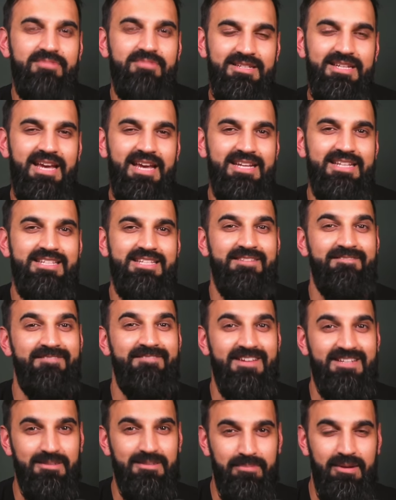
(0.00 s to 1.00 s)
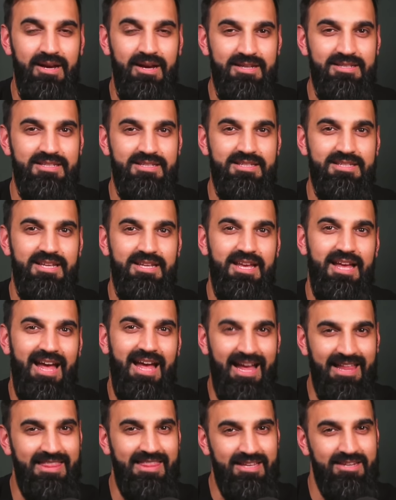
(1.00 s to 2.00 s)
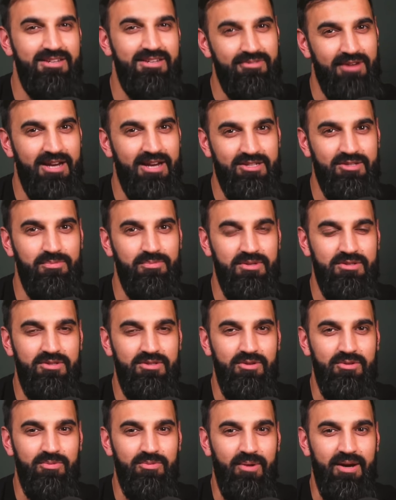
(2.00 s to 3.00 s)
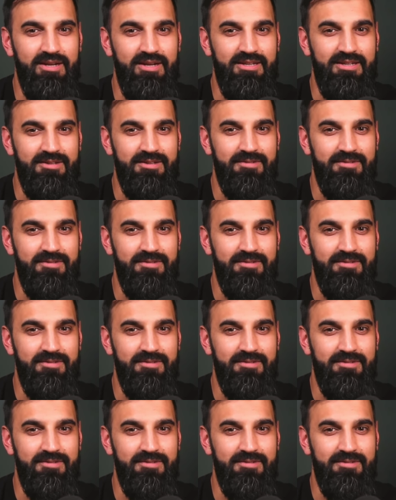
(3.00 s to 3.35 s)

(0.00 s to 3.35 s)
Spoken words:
retainers and fixed appliances and the interaction with tooth whitening.